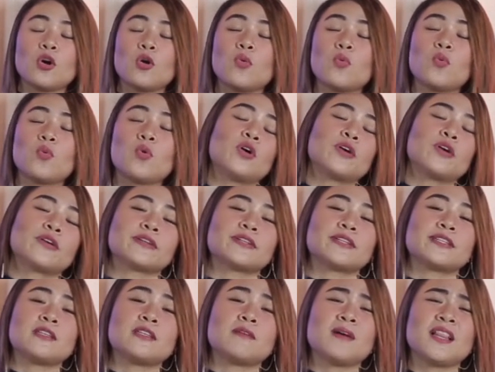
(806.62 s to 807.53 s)

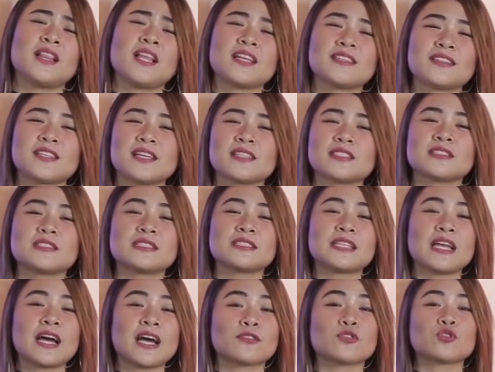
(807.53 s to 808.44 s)
worry, diba? Let us
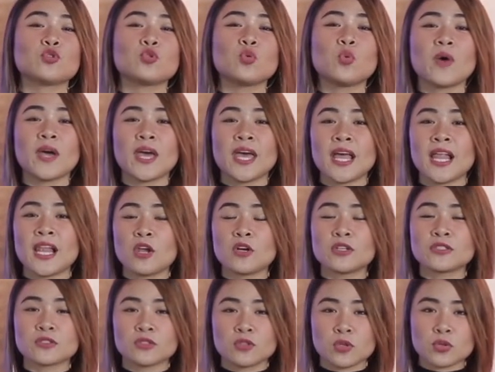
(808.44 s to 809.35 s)
not dwell
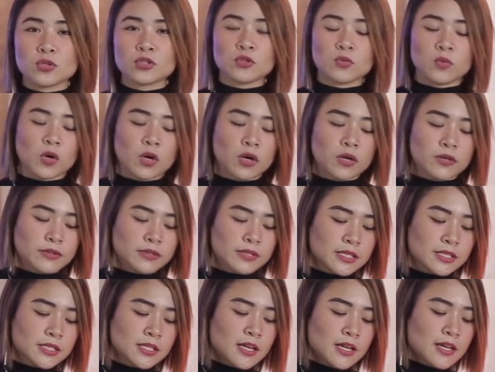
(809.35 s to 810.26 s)
on those
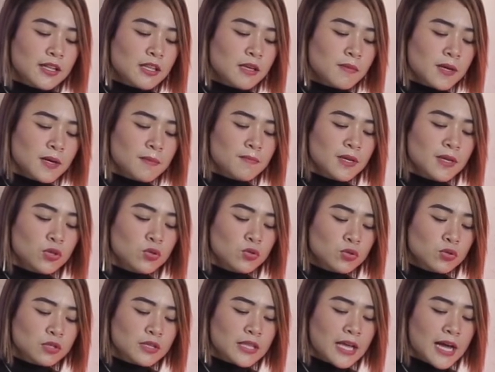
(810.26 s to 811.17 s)
worries, diba?
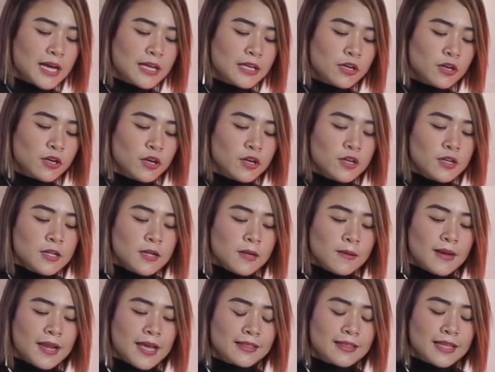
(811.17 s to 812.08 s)
Matuto tayo,
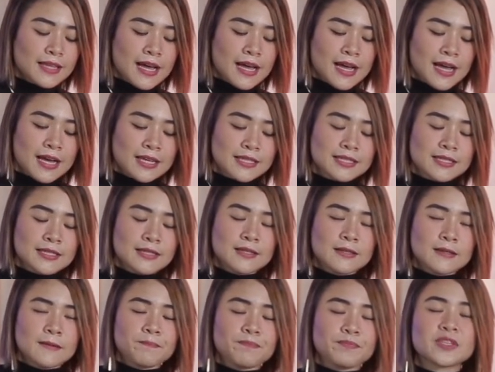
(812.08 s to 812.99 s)
let us
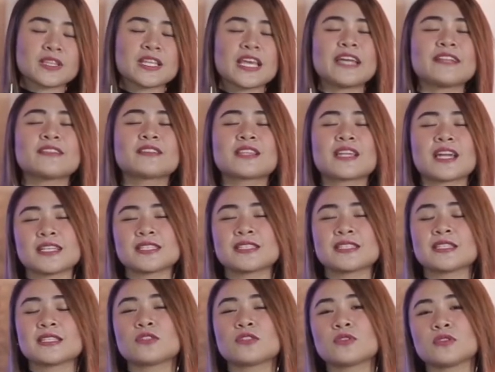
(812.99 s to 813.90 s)
entrust
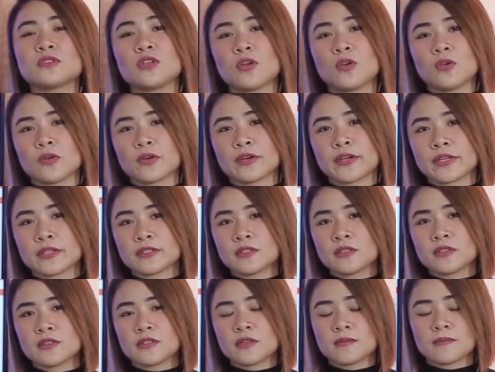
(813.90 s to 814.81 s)
it to the Lord,
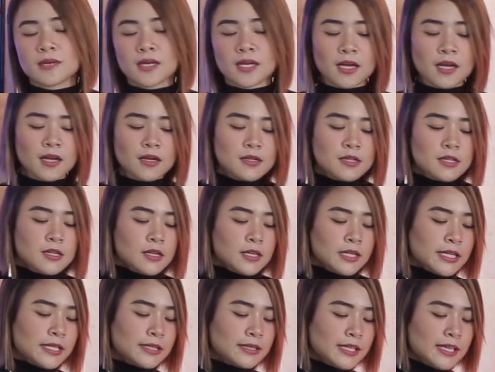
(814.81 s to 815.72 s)
diba?
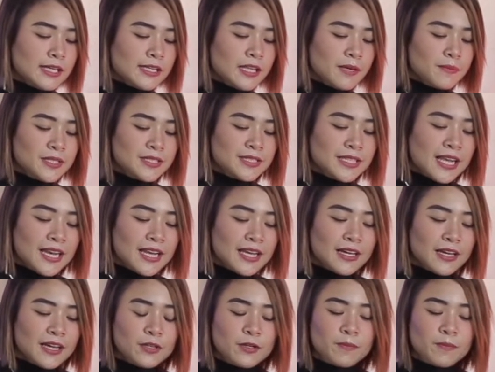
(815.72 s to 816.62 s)
Hindi naman talaga yung